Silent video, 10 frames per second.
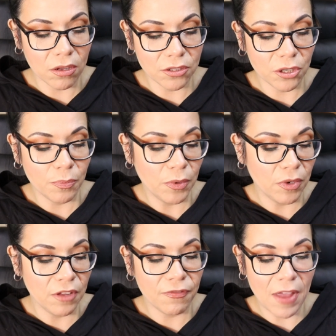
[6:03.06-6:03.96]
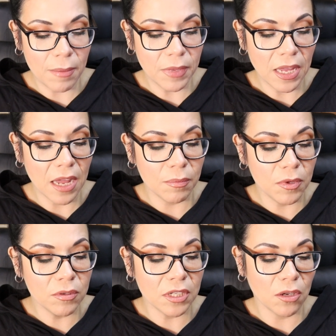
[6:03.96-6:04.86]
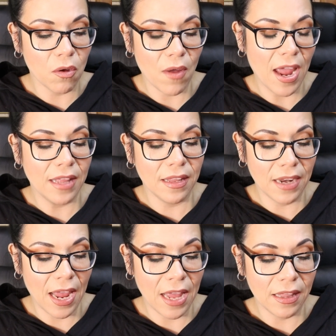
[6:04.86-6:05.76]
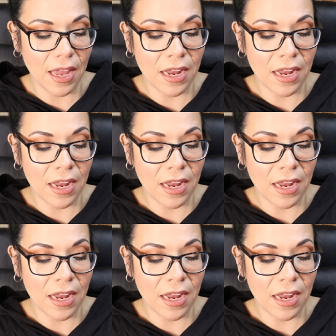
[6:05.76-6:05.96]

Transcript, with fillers: culture, beauty, family, and music go hand in hand,